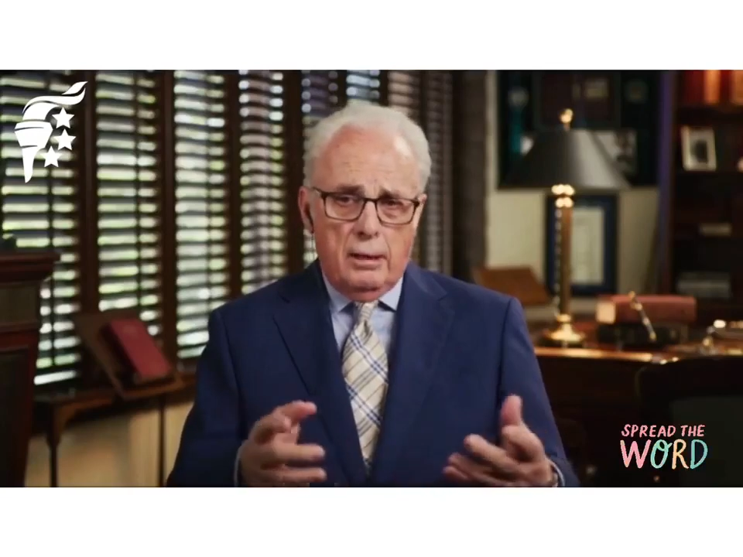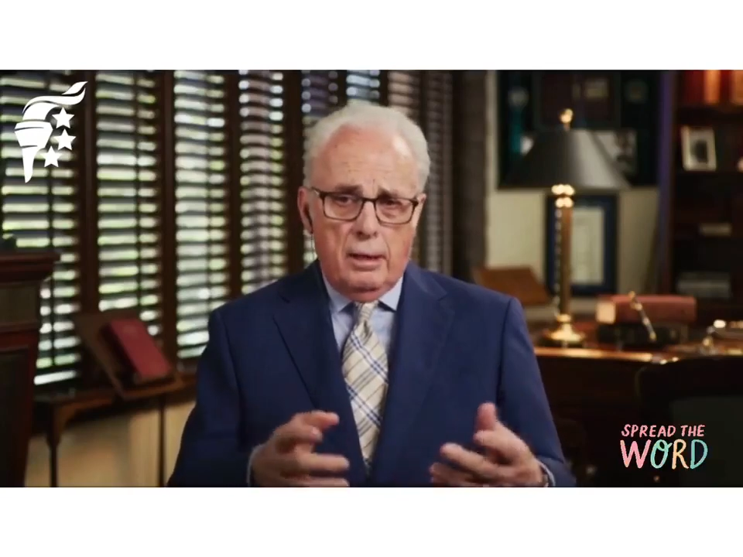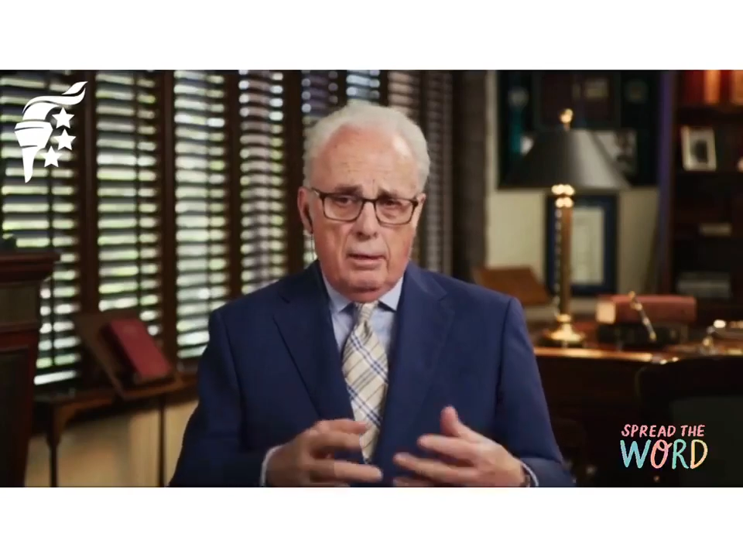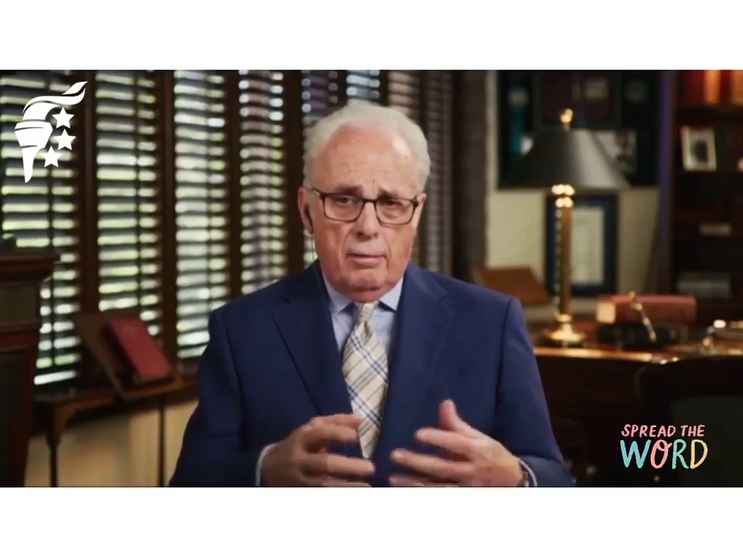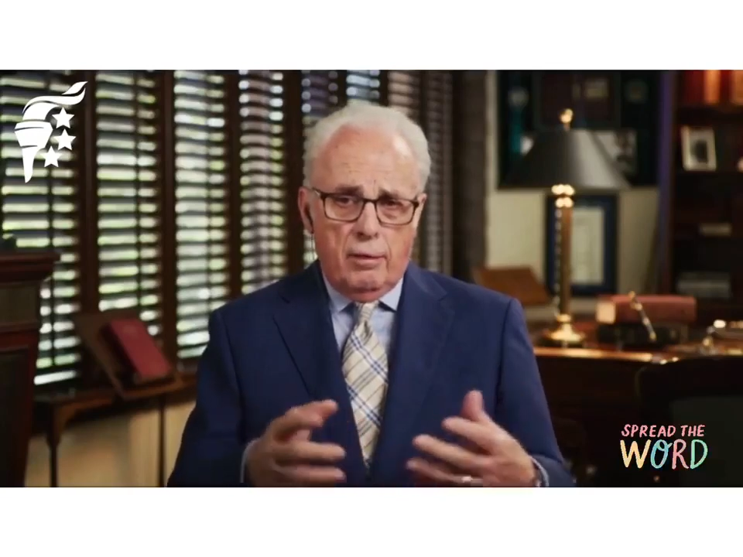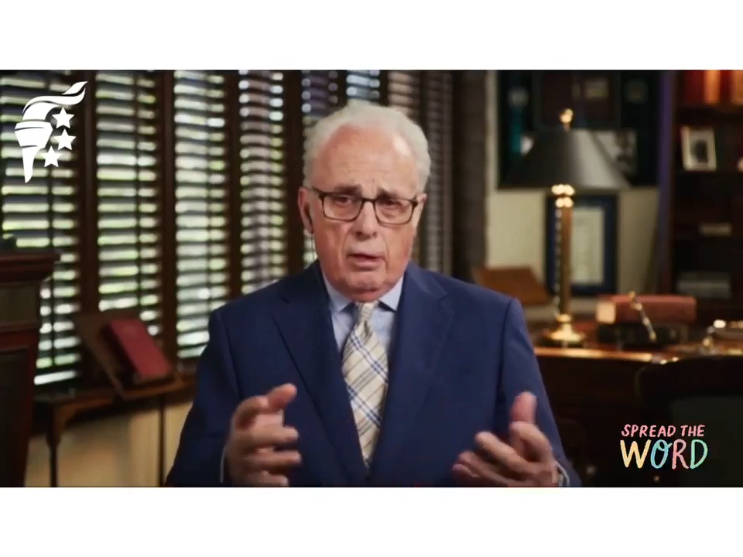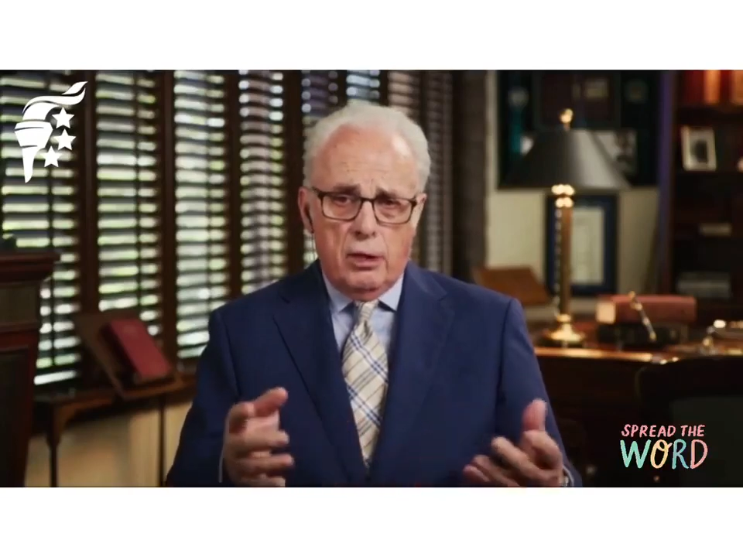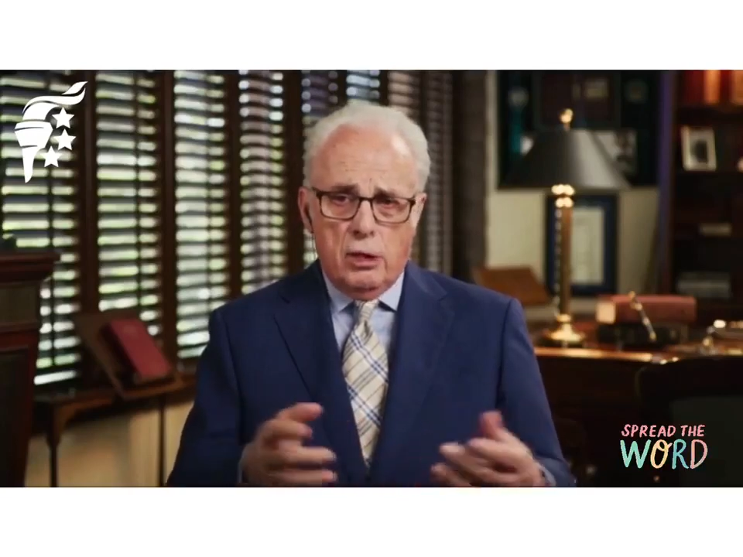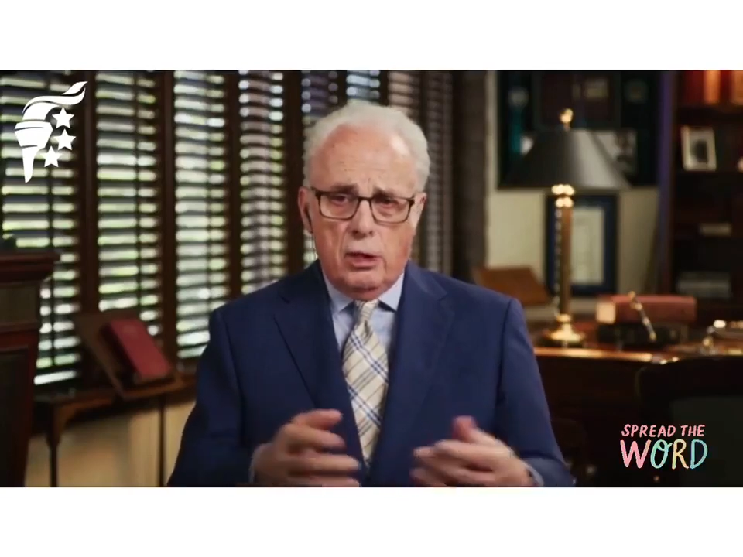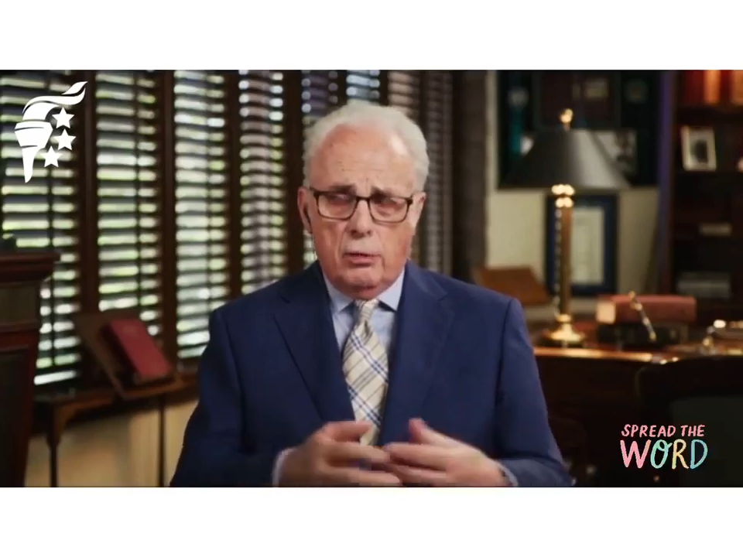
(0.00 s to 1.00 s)
in a very
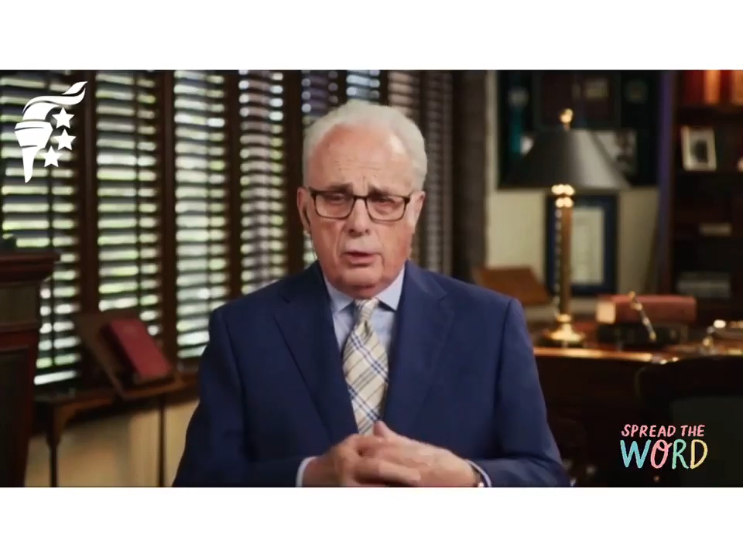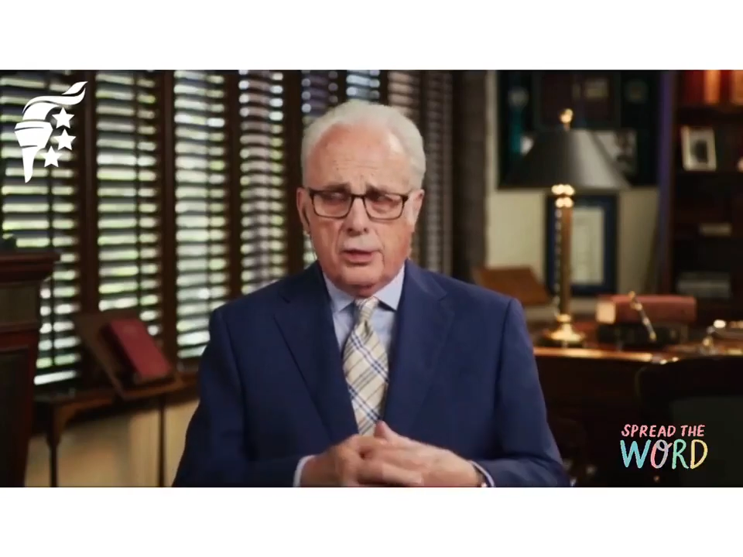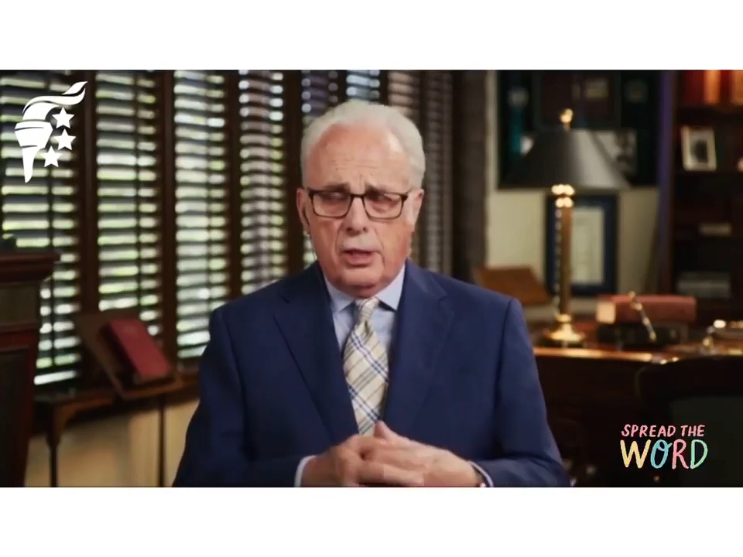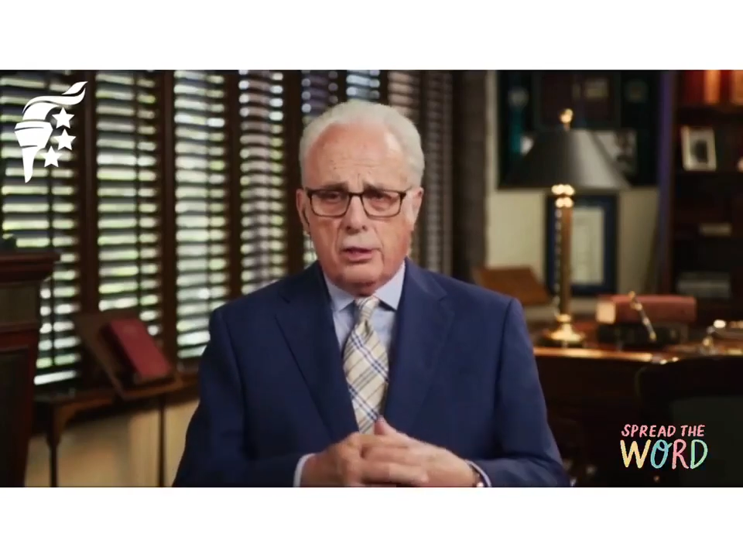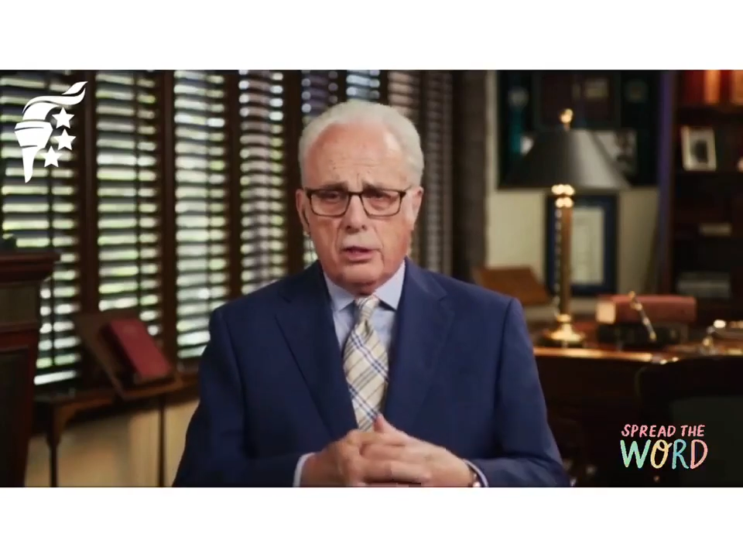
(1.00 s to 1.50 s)
general sense.